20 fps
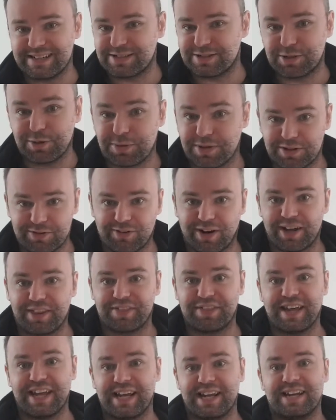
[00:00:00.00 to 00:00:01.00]
doing the right
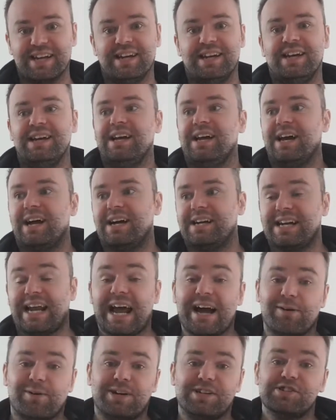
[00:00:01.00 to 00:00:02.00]
thing, and
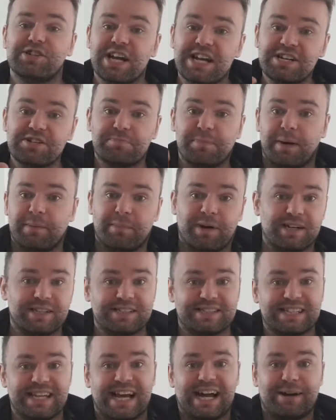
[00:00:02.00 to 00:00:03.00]
how I changed my
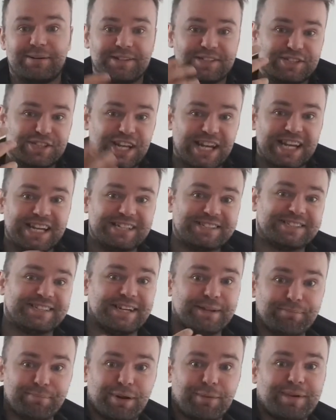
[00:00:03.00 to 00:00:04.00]
mindset, how I changed and
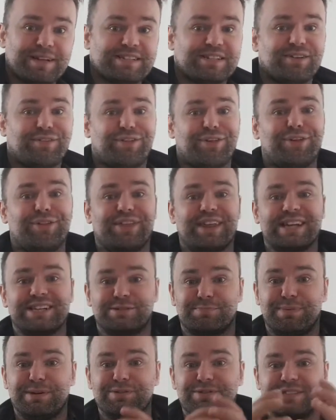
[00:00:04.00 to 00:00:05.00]
implemented a few things,
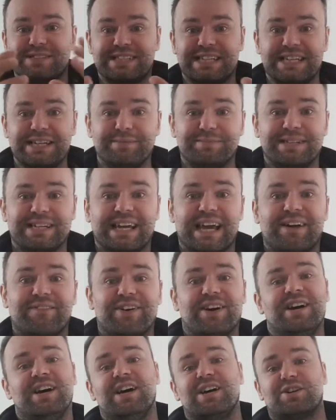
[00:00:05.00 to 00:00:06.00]
built the team
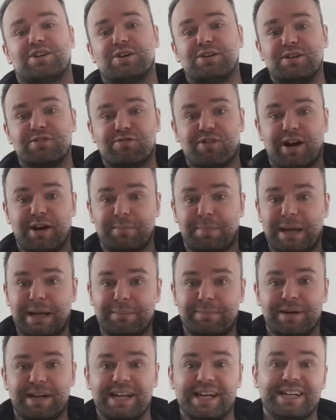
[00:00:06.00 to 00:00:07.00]
together, got the right
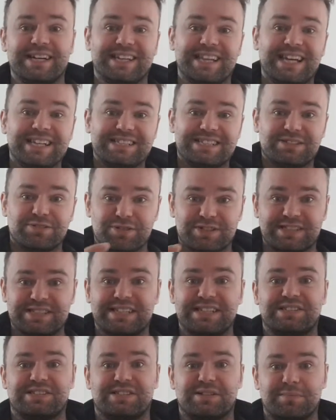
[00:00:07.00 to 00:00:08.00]
people in, and then sort of
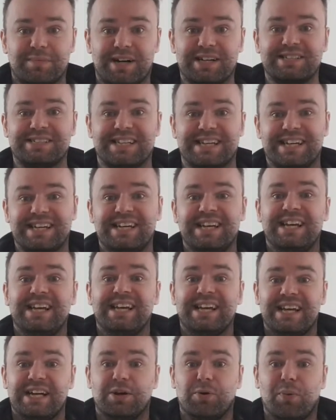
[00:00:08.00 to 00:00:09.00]
systemized it
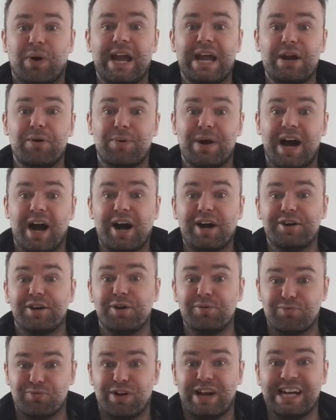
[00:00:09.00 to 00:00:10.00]
in a way where I
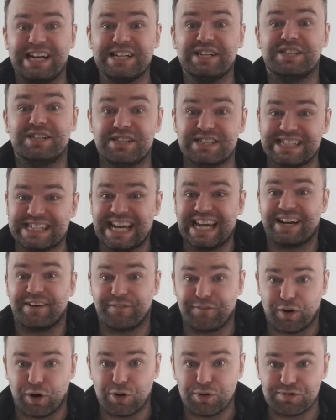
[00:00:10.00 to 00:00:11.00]
don't really get
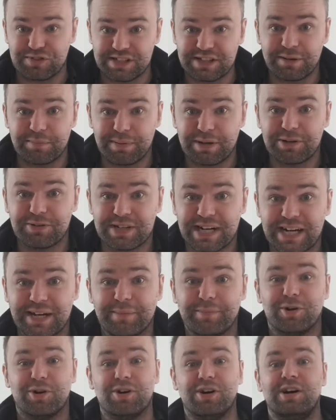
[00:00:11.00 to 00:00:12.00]
involved in the build
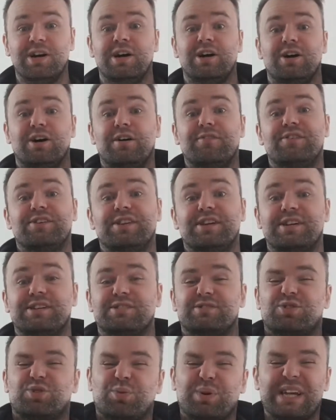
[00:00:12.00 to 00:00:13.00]
anymore, other
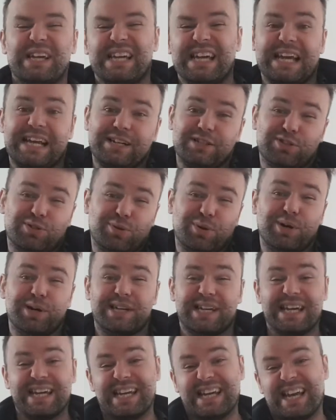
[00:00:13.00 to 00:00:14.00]
than tweaking,
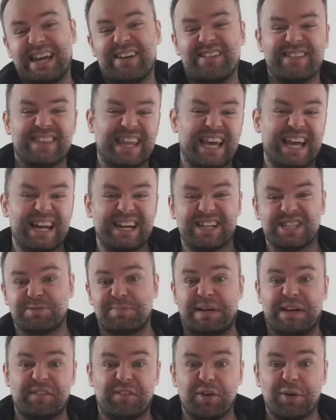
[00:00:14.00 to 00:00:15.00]
twerking here and there, and I
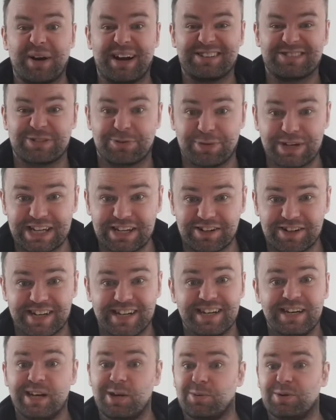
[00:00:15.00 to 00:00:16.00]
spend a few hours a week on
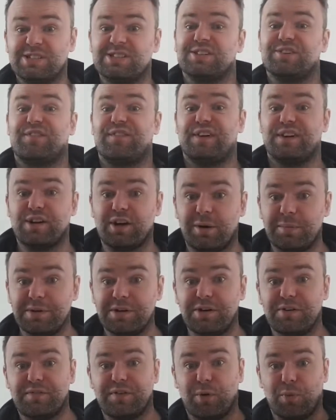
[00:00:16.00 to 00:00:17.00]
it, which is
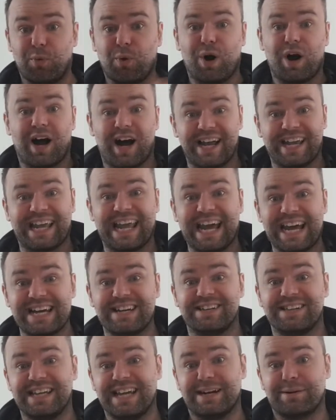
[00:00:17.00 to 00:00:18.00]
phenomenal for what I get
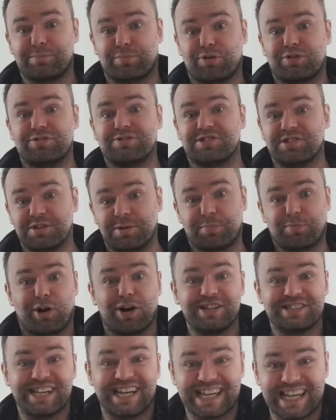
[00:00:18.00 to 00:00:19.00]
at the end product and the
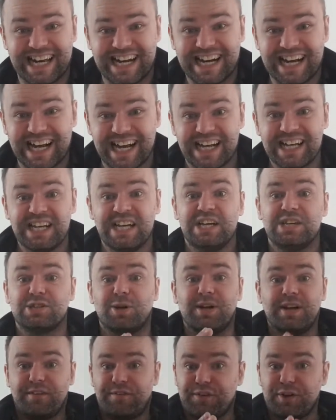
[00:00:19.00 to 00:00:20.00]
price I get it at.
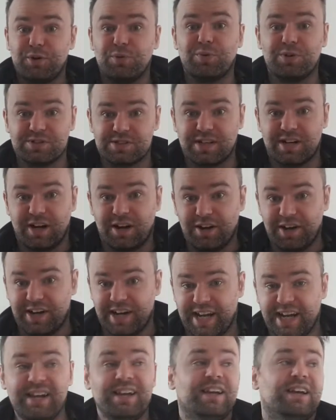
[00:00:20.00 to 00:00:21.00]
So if you want to learn
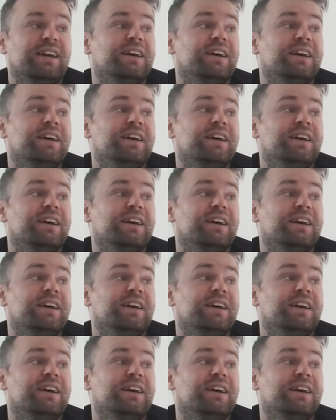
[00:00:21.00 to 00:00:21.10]
it,